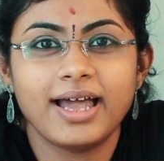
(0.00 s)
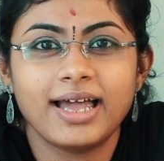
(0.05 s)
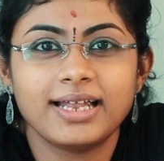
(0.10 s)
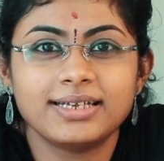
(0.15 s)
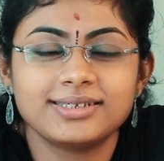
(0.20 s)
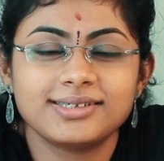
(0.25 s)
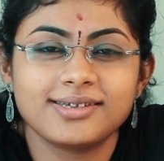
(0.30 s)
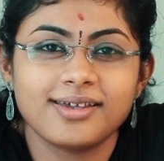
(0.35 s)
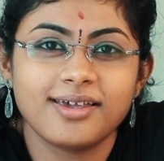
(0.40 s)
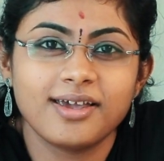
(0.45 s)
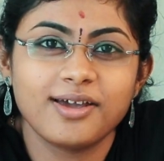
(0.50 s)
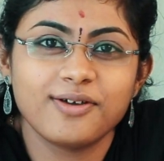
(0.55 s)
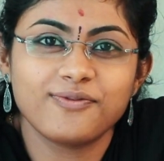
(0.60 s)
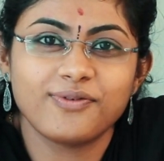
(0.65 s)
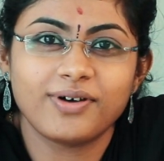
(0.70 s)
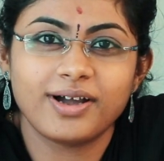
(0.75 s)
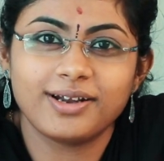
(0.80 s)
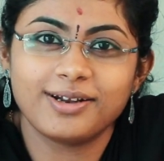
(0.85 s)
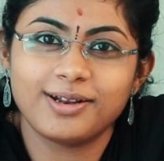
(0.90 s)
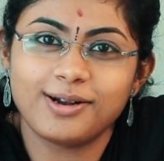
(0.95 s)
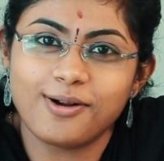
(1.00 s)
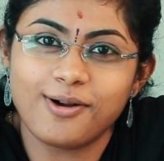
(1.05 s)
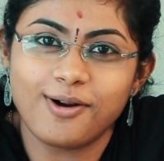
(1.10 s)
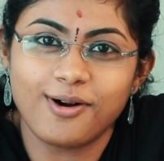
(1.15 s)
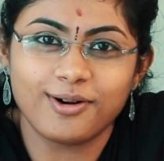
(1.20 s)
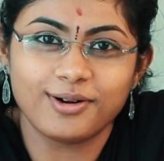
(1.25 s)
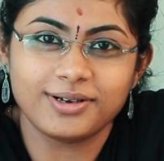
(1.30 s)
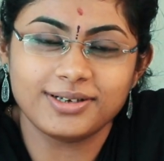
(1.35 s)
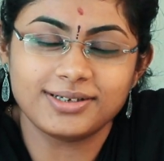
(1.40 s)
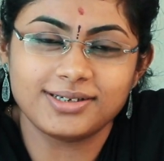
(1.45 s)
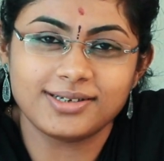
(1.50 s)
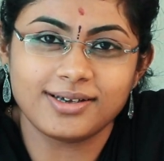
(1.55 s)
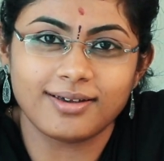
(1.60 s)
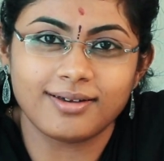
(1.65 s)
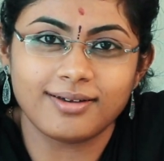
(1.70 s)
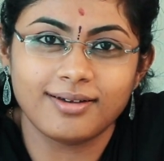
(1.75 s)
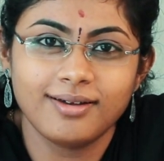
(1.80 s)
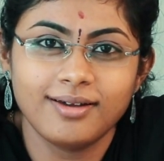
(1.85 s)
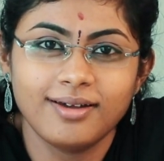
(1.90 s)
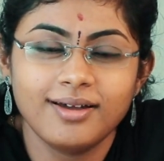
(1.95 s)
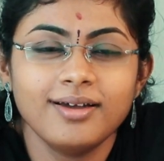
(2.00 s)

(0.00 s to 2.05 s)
and CA Final Auditing.